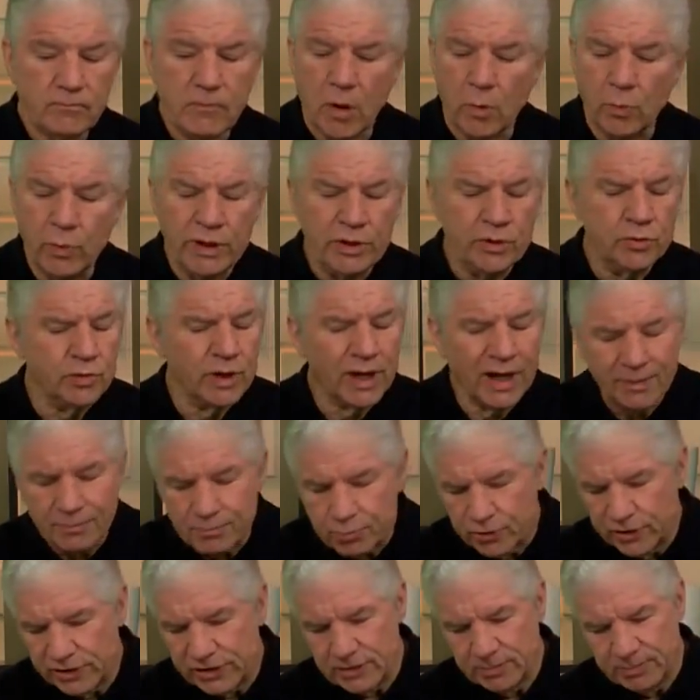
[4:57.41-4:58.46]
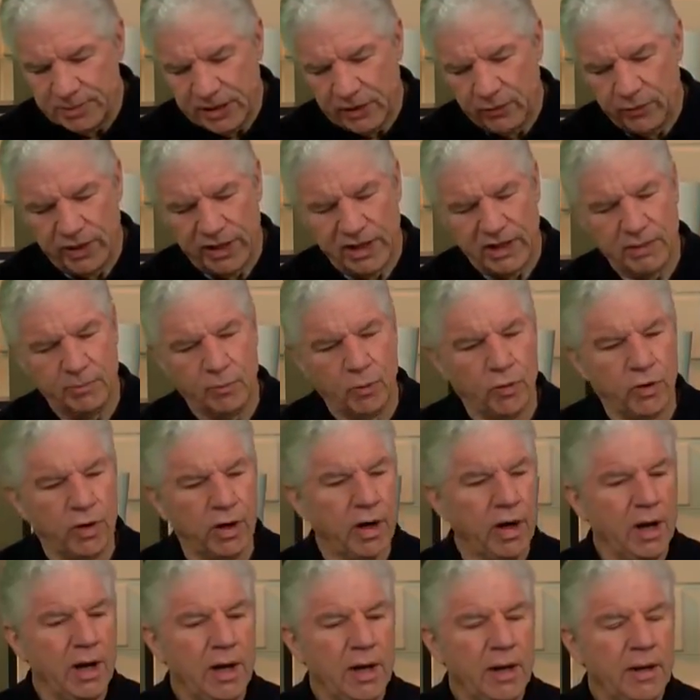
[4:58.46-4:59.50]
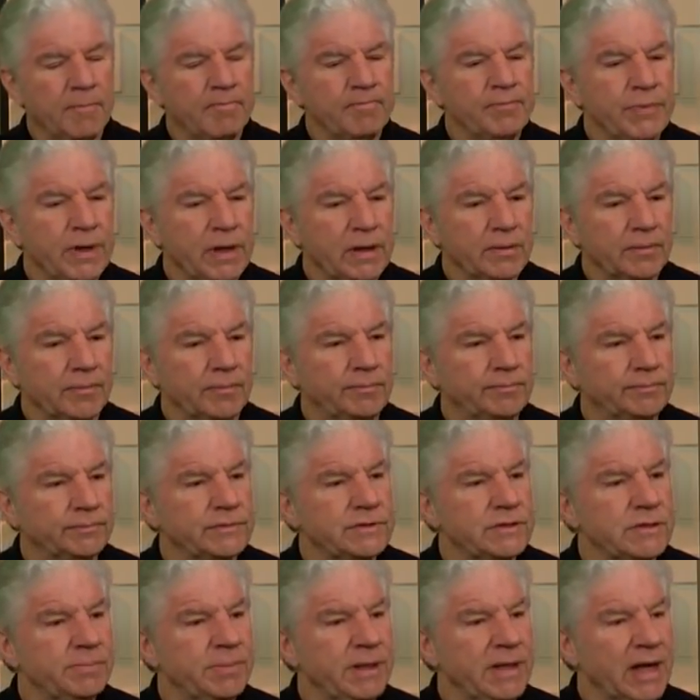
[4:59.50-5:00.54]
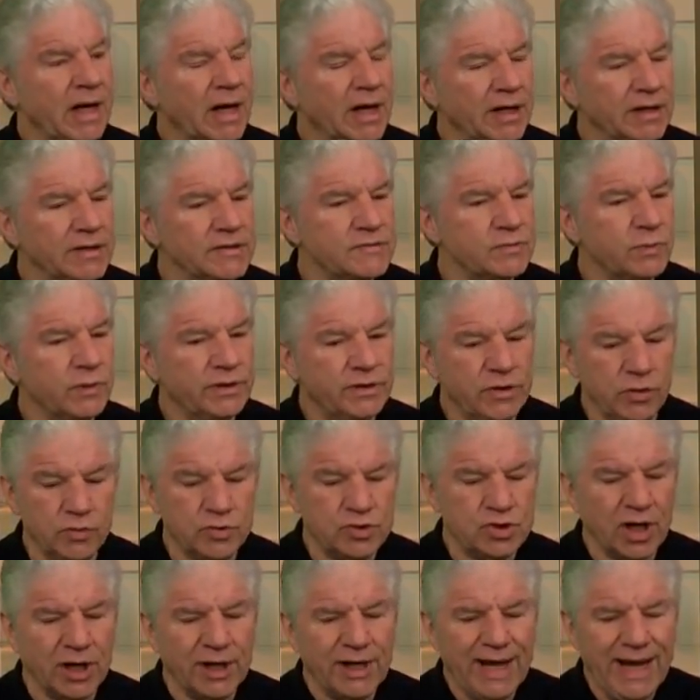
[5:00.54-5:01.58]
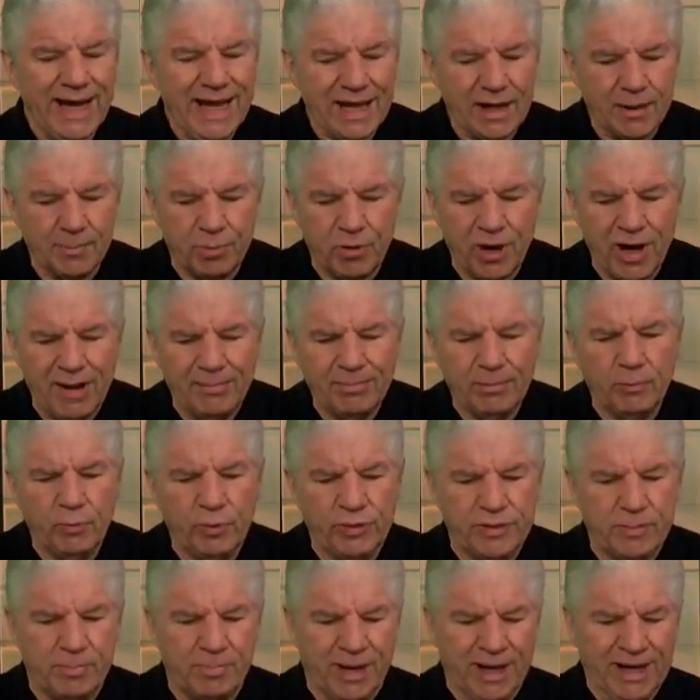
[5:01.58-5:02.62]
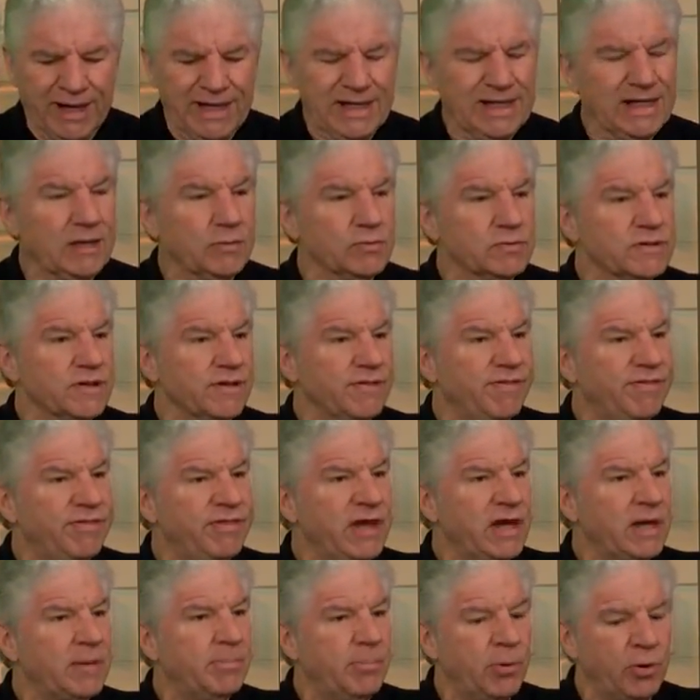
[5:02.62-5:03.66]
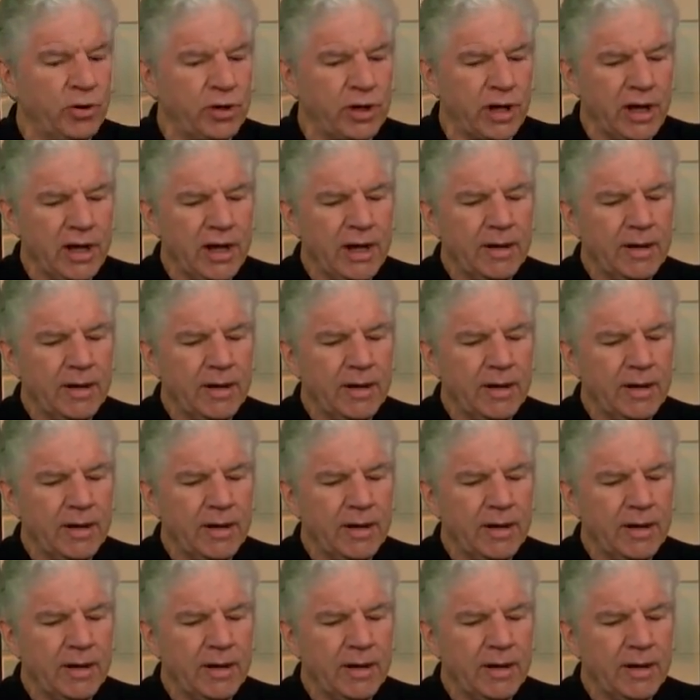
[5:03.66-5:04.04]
we do not print the big one anymore. to be honest with you, John, I had a problem with the binding. It was a thick book,